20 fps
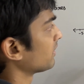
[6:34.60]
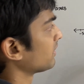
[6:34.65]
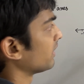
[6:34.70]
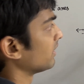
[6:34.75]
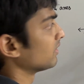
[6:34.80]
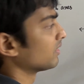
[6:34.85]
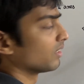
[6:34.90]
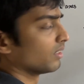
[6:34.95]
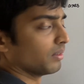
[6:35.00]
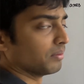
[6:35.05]

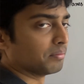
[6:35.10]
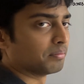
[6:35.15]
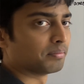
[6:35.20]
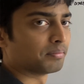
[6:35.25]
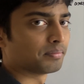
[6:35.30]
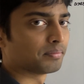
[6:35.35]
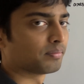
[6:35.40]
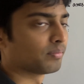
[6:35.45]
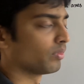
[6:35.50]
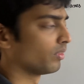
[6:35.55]
changing
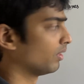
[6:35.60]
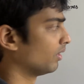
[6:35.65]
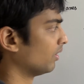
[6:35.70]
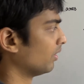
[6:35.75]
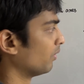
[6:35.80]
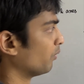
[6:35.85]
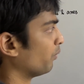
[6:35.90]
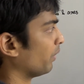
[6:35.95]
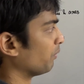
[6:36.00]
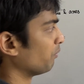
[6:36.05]

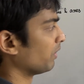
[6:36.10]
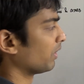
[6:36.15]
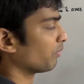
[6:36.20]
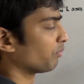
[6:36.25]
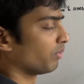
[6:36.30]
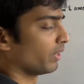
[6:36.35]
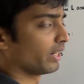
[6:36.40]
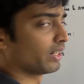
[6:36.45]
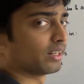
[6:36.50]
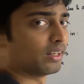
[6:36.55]
when we
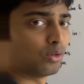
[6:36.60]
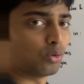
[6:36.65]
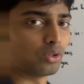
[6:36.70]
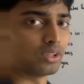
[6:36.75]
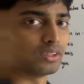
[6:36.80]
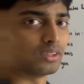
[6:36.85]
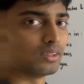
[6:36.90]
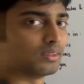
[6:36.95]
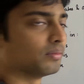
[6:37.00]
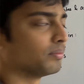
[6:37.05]
reflect in
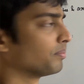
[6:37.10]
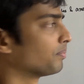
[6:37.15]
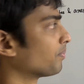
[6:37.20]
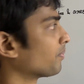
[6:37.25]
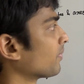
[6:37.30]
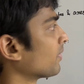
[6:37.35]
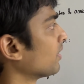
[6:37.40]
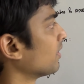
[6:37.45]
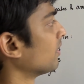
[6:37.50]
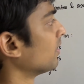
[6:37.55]
origin.
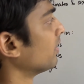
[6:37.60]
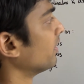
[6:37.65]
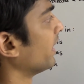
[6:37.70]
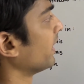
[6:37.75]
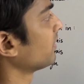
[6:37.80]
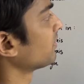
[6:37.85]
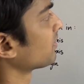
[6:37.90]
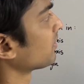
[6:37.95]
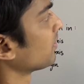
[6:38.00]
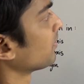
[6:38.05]

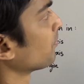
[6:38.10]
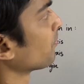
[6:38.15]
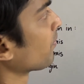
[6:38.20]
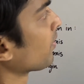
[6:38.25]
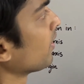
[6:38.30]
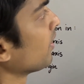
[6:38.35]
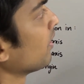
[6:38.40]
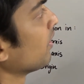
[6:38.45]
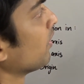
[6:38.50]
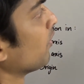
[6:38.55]
Next,
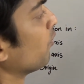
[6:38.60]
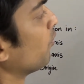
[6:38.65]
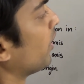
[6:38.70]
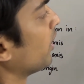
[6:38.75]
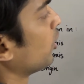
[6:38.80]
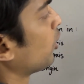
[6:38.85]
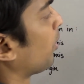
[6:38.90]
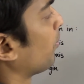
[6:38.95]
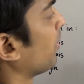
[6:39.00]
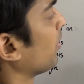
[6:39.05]

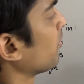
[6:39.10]
1 comma